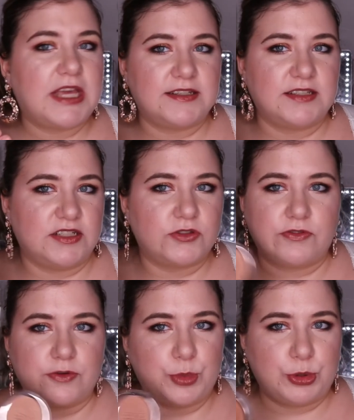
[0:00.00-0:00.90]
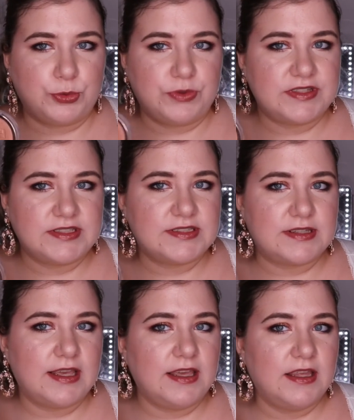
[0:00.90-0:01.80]
get overboard with this.
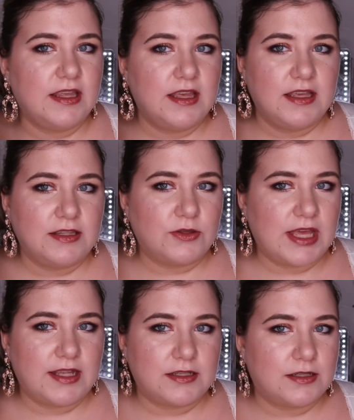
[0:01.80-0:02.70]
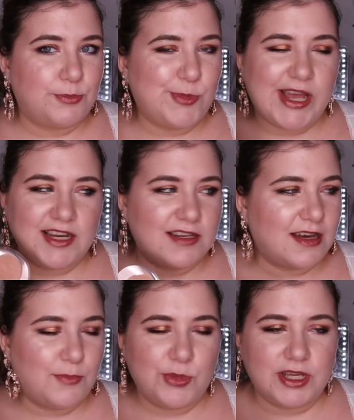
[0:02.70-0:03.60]
Like, you can pile it
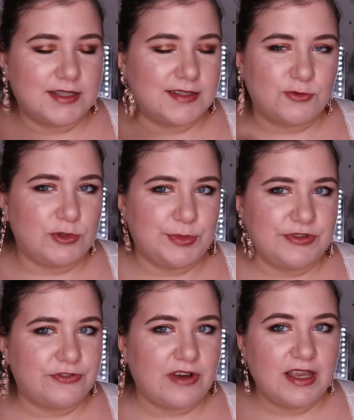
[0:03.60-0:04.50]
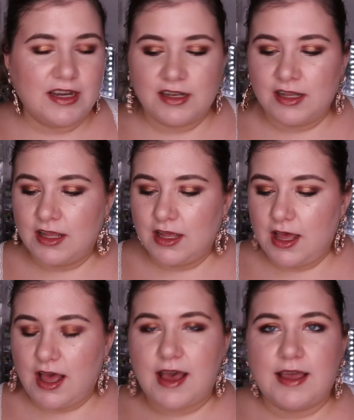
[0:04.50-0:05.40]
up and it will be fine.
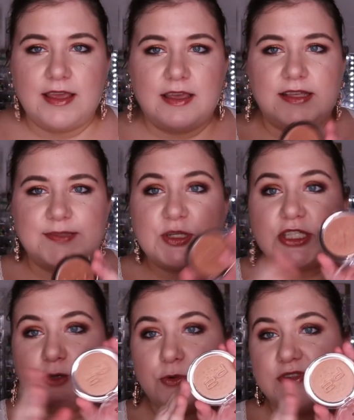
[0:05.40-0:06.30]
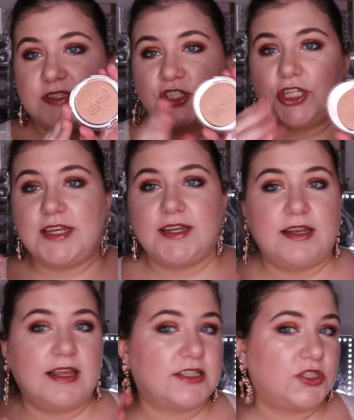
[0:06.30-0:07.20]
Especially with this shade, I
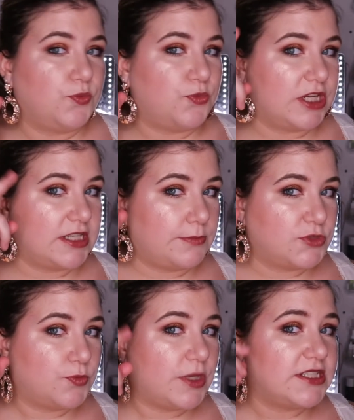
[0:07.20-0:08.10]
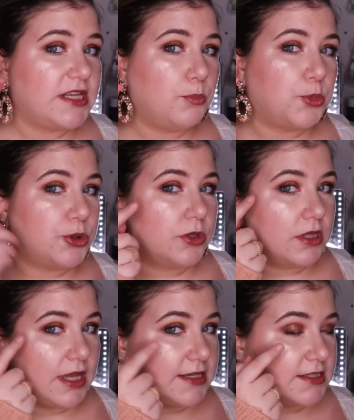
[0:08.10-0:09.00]
like to bring it up to my
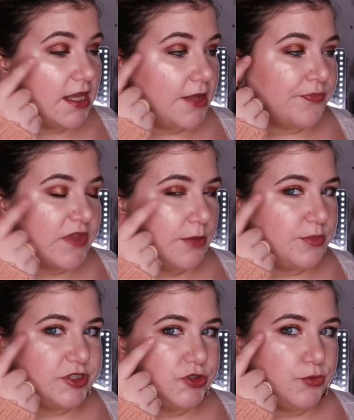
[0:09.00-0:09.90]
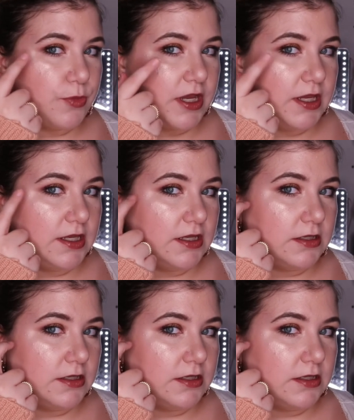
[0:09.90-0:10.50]
temple and a bit to my